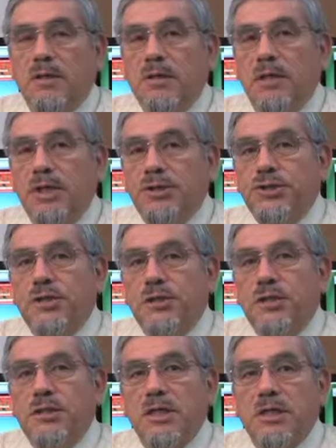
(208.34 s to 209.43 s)
Nature
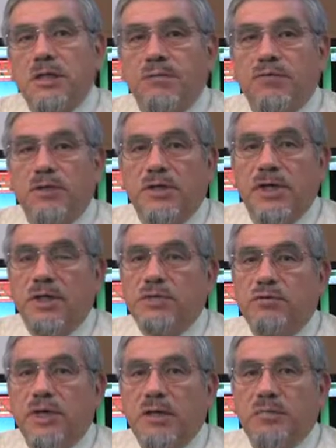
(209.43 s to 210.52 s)
intended for the
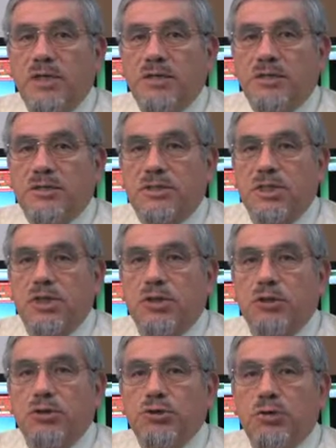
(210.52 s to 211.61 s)
exorheic basins,
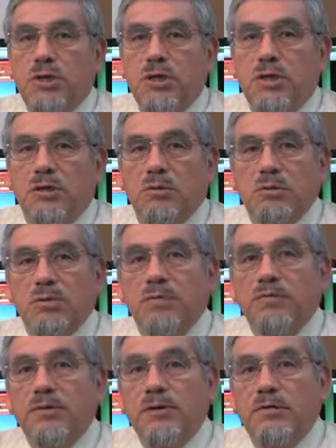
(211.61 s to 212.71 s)
usually in the
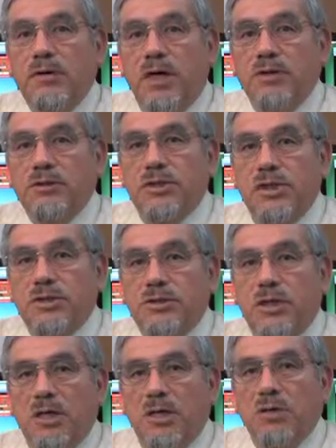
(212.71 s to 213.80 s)
periphery of
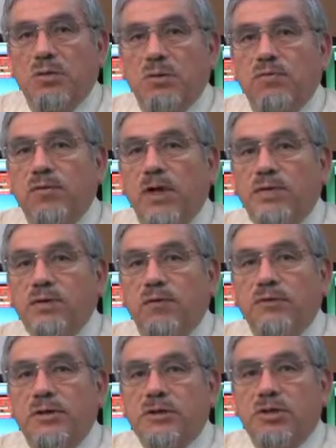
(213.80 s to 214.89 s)
continents, to be flushed
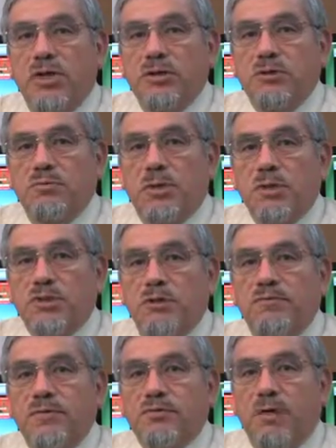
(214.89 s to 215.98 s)
of their salts by
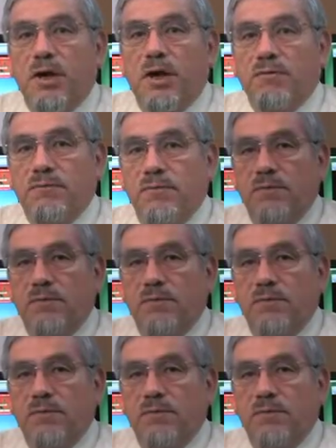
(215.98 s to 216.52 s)
surface runoff.